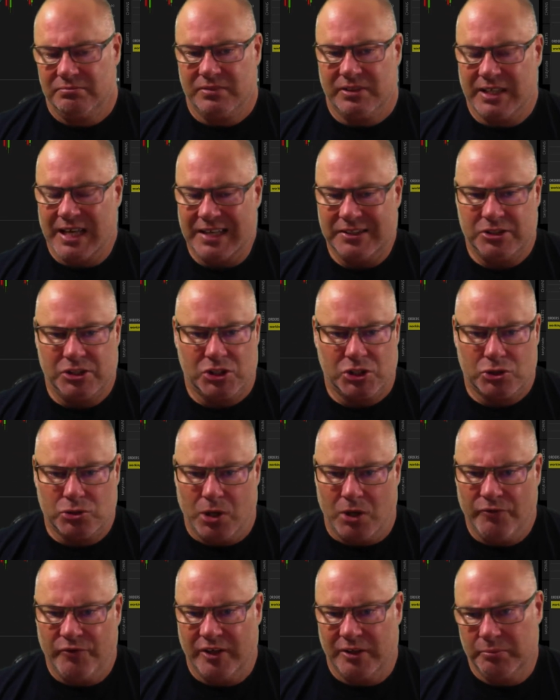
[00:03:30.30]

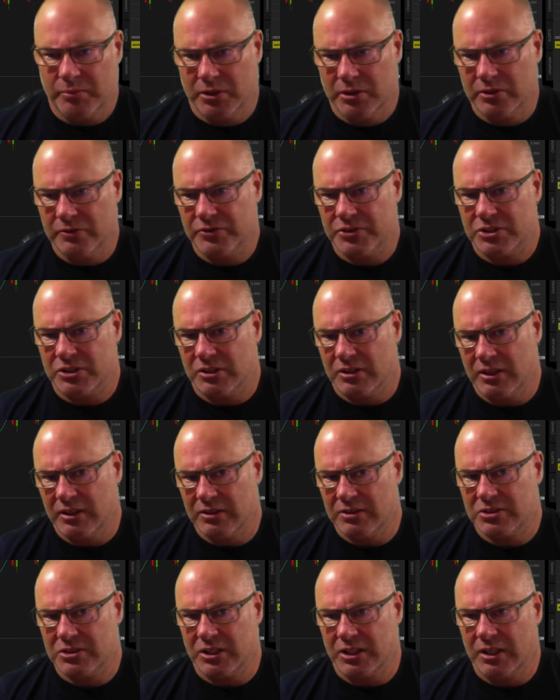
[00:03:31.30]
catastrophic moves
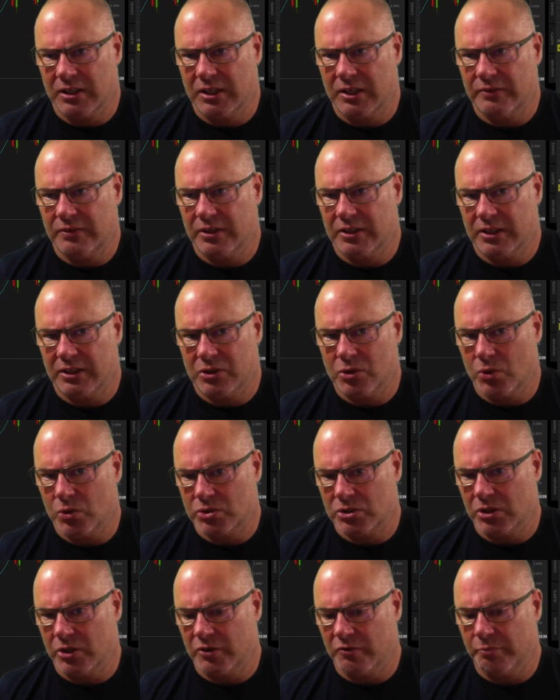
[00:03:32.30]
that cause
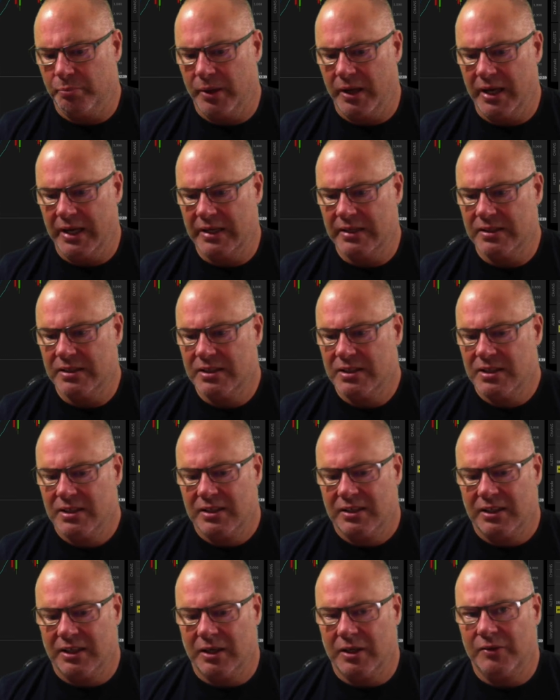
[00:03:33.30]
a lot of pain.
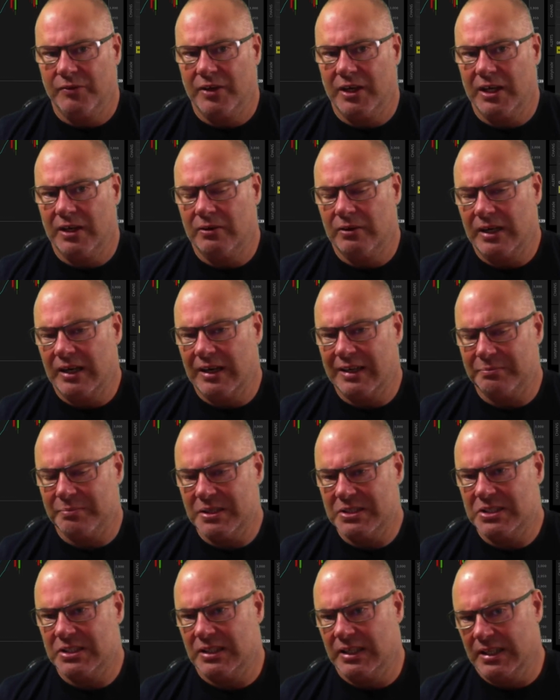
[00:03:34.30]
Now,
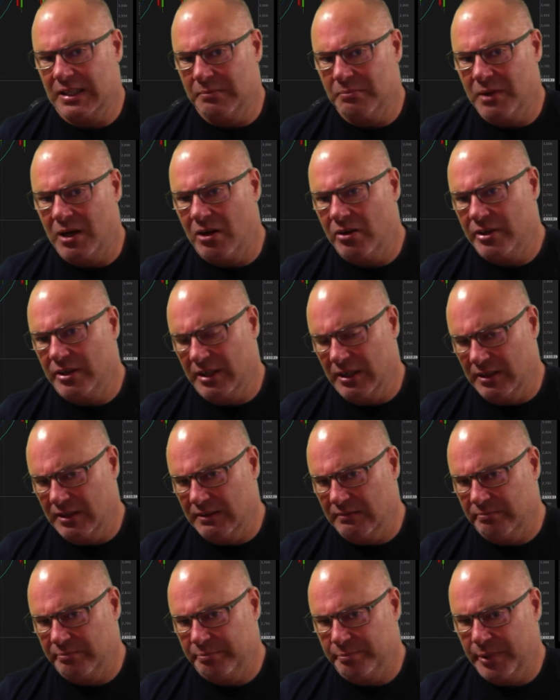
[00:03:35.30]
admittedly, the market
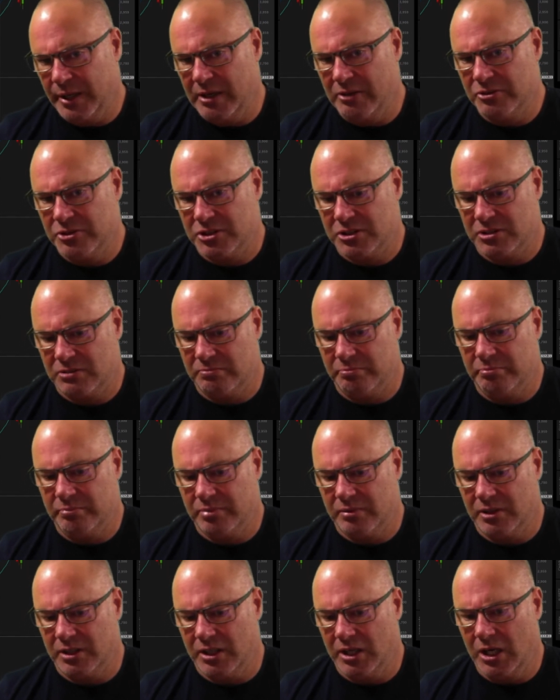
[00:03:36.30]
post
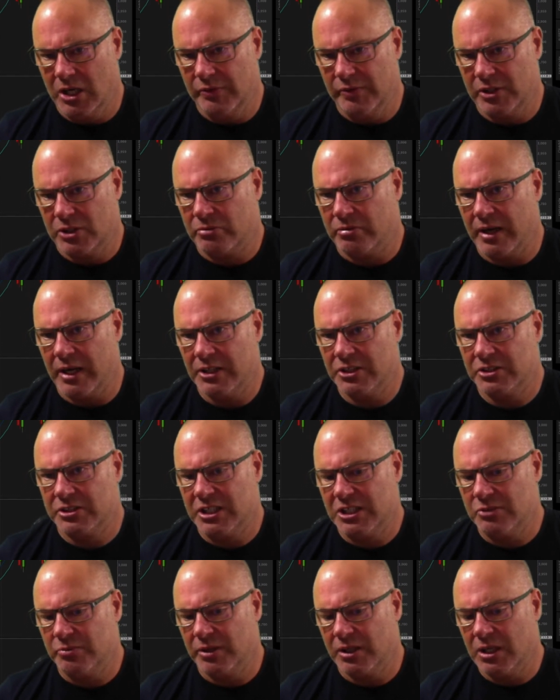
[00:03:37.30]
the COVID crash
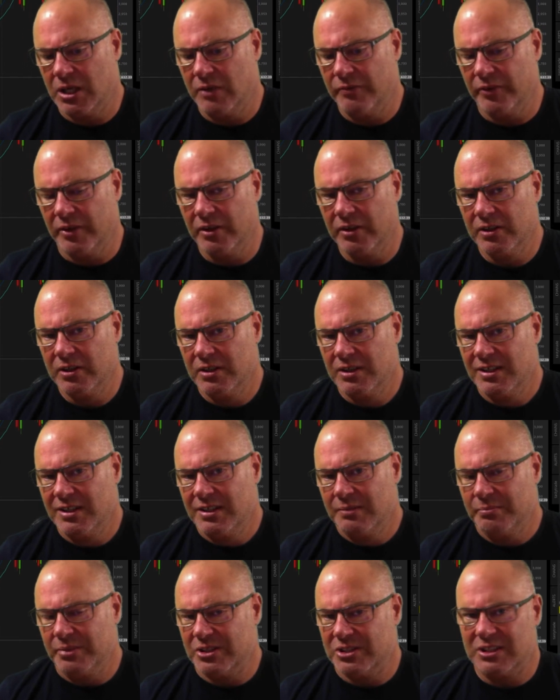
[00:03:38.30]
did recover,
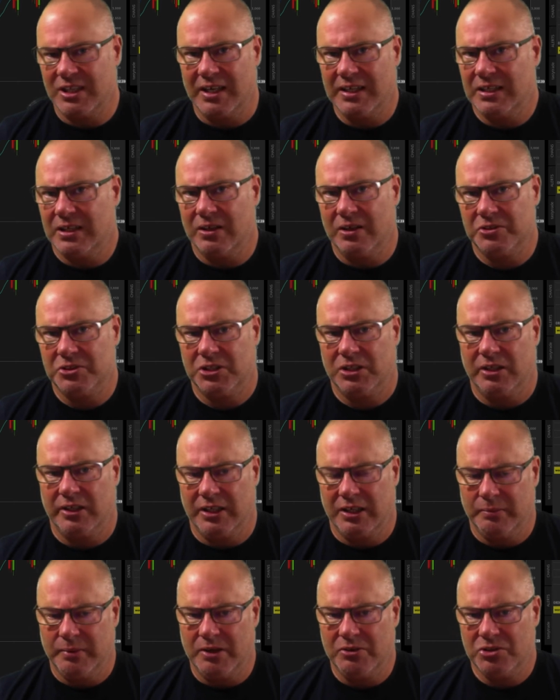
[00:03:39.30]
but psychologically and
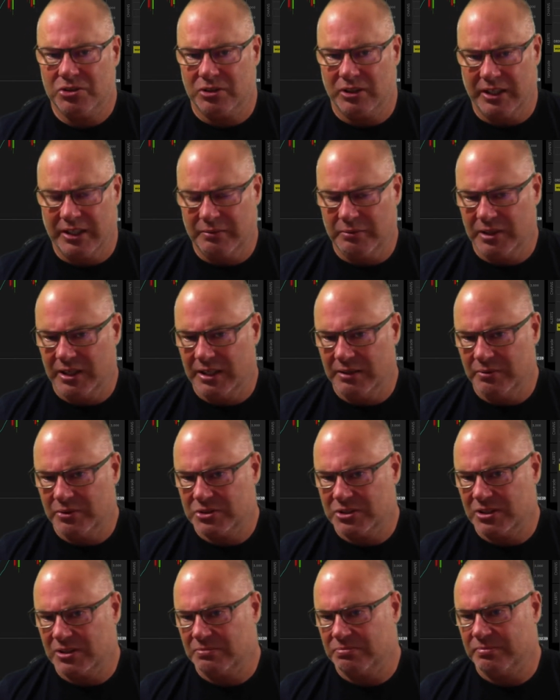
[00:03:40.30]
emotionally, it was
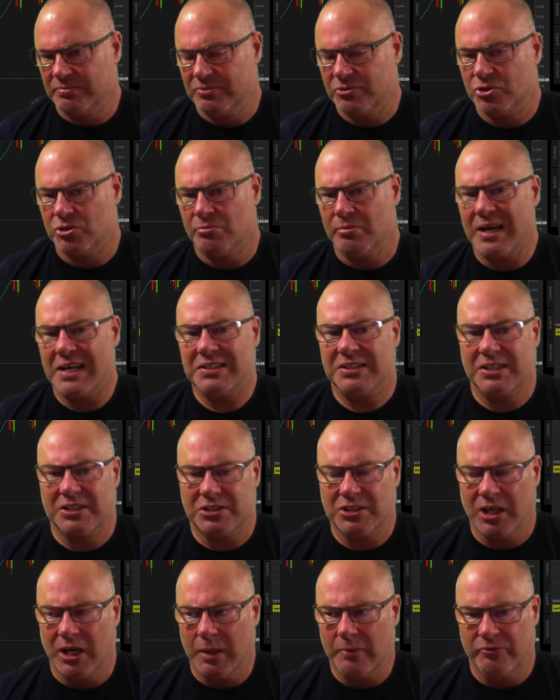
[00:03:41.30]
a traumatic
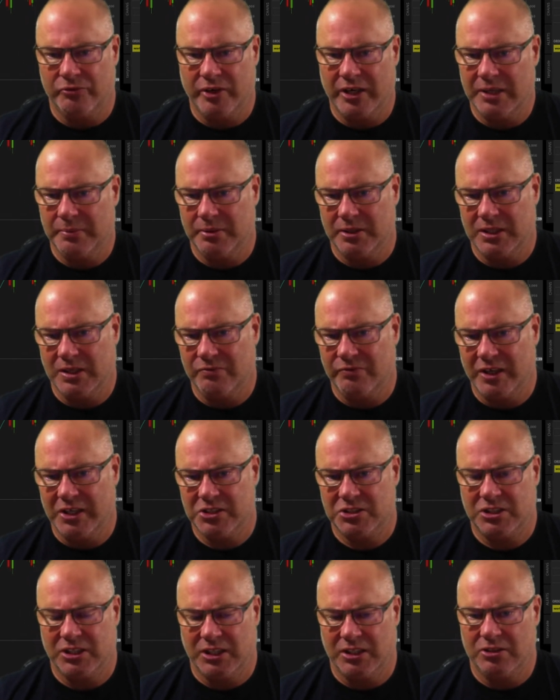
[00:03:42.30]
time for anybody
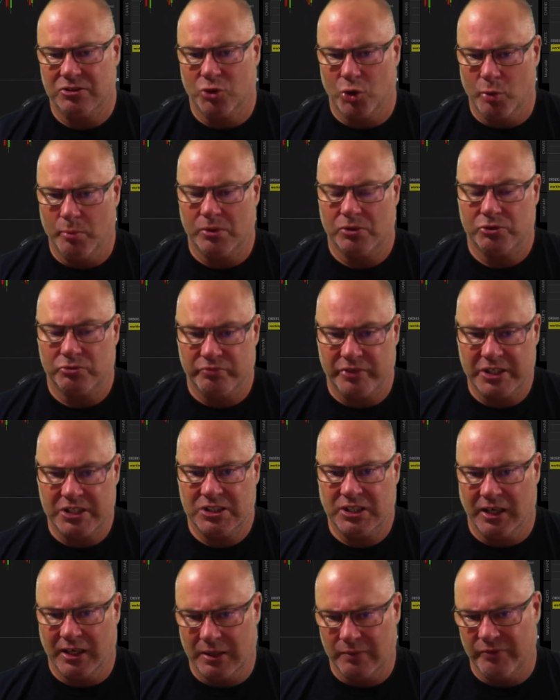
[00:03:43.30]
investing in normal
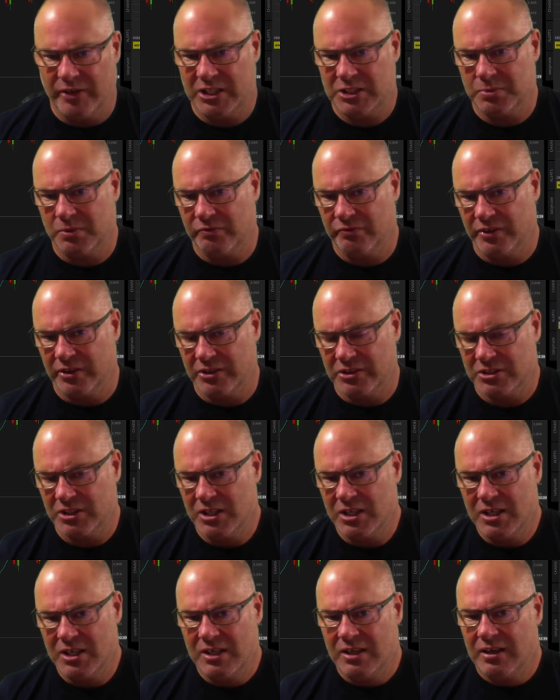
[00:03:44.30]
retail investment funds.
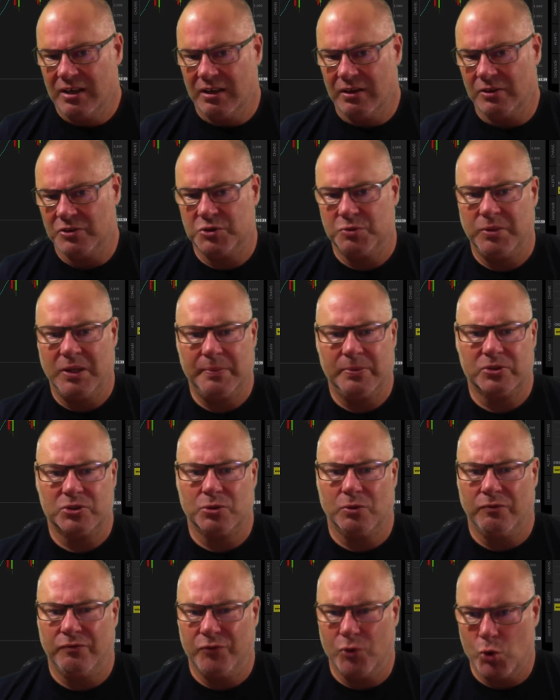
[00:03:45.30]
A lot of people
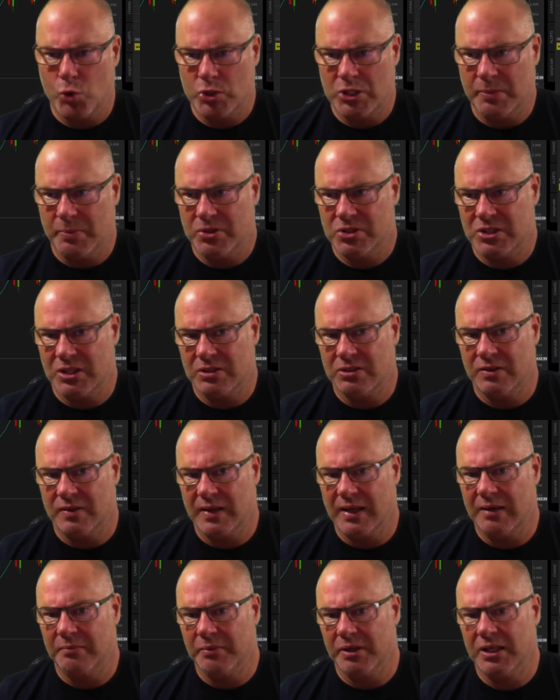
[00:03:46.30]
saw 40% of
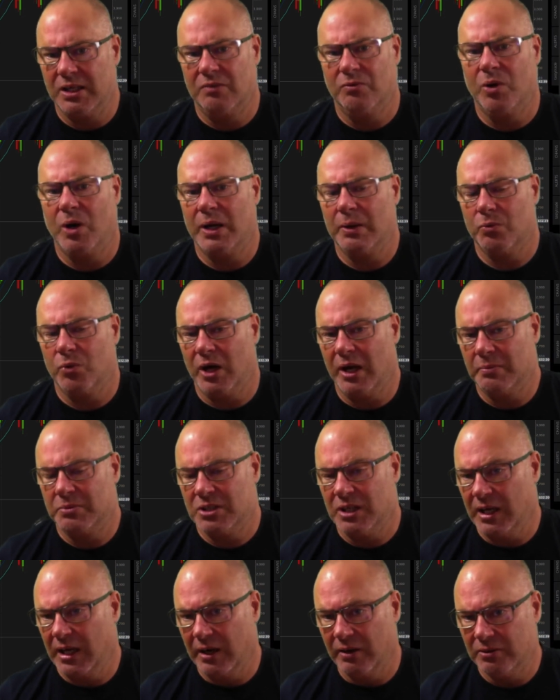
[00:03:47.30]
their money wiped
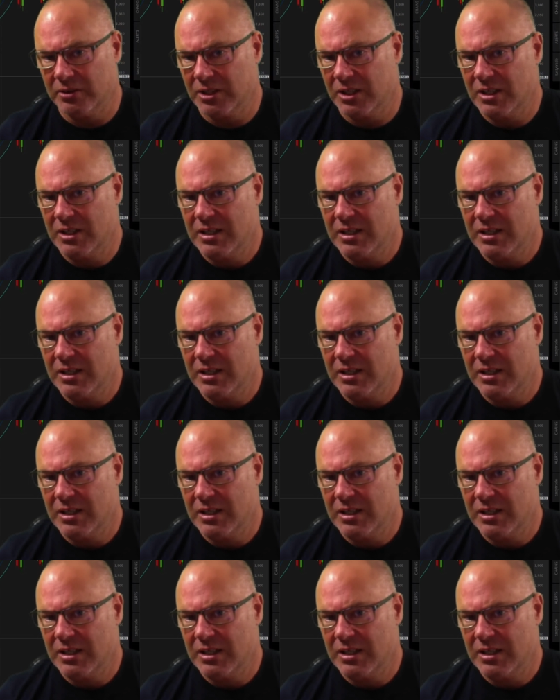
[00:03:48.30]
out.